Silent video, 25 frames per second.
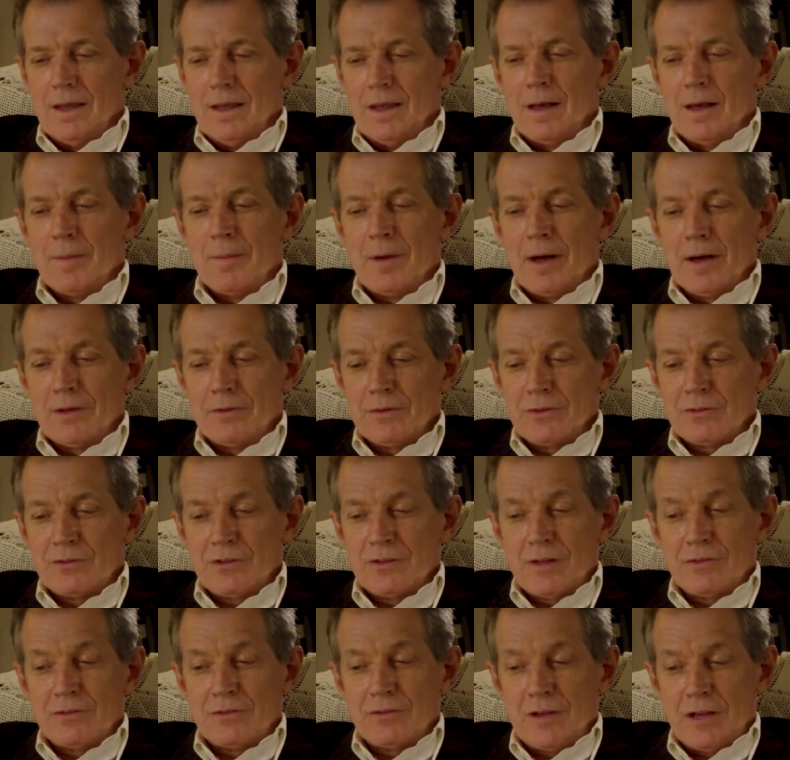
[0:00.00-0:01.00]
Among the
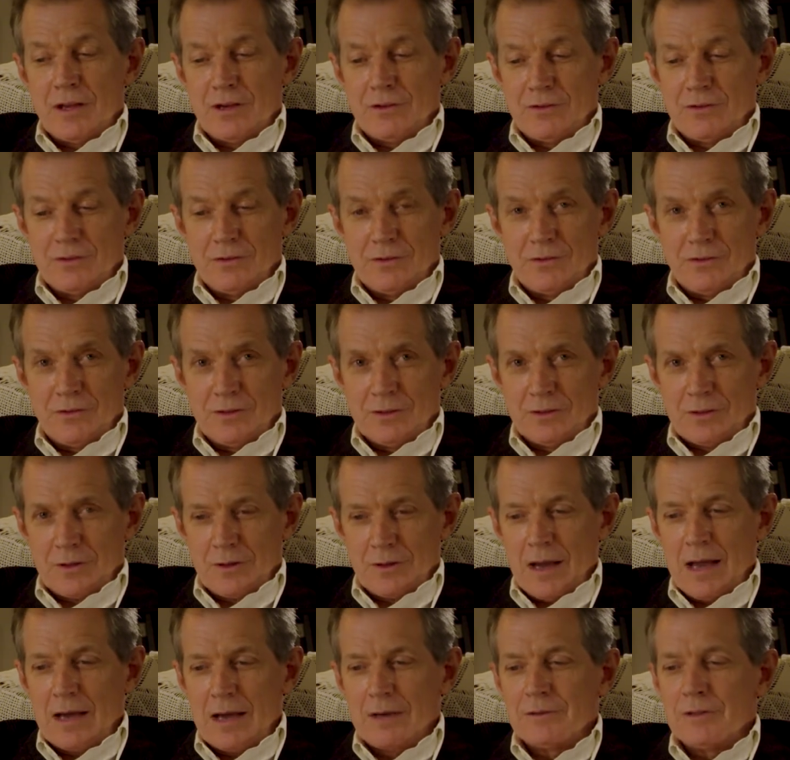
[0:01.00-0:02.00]
sensations that
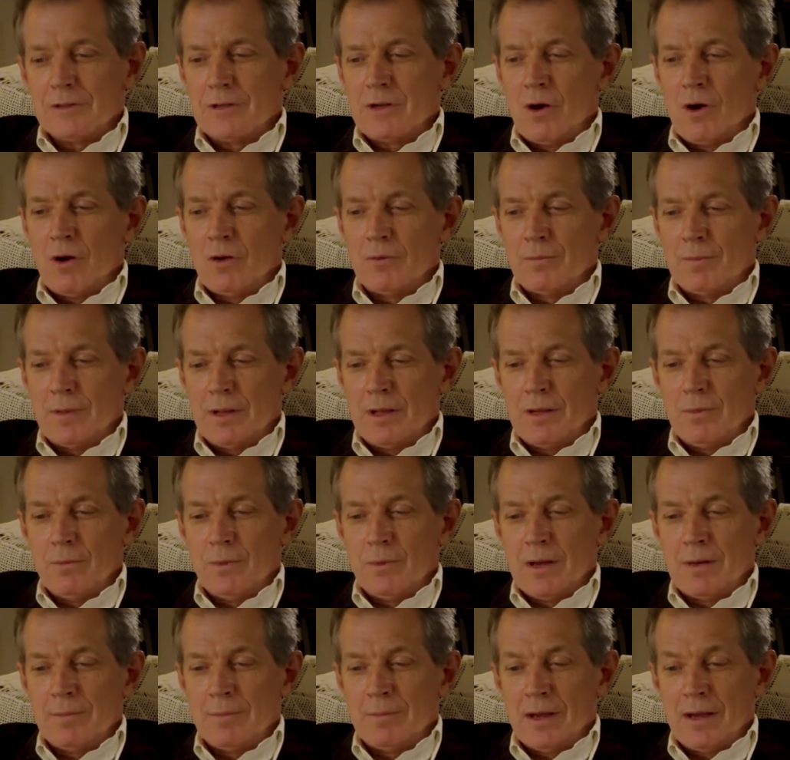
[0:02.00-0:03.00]
crowded on me
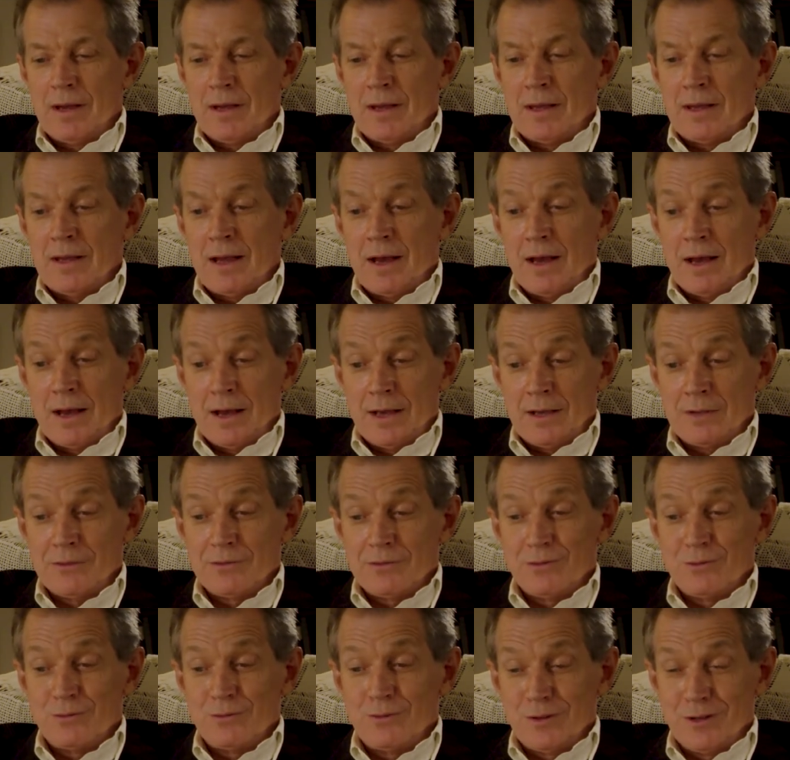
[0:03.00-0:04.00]
when my
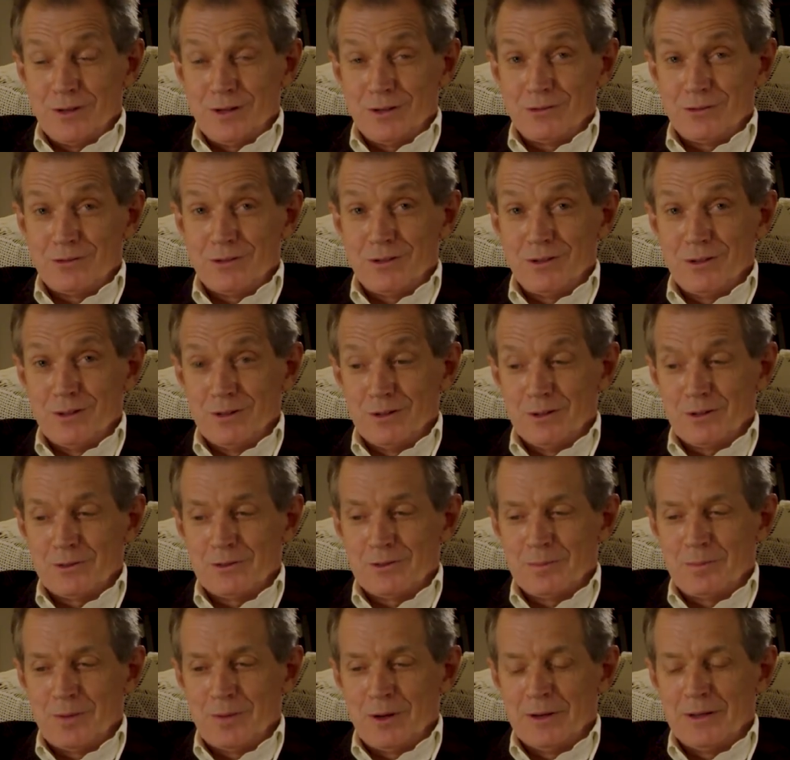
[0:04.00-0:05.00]
eyes first looked
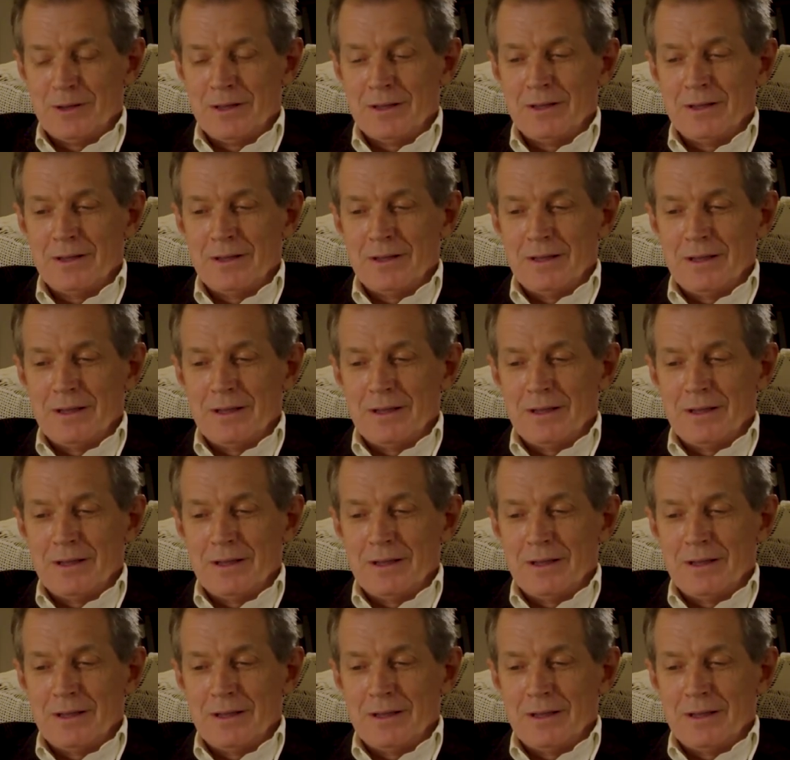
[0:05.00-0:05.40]
upon her,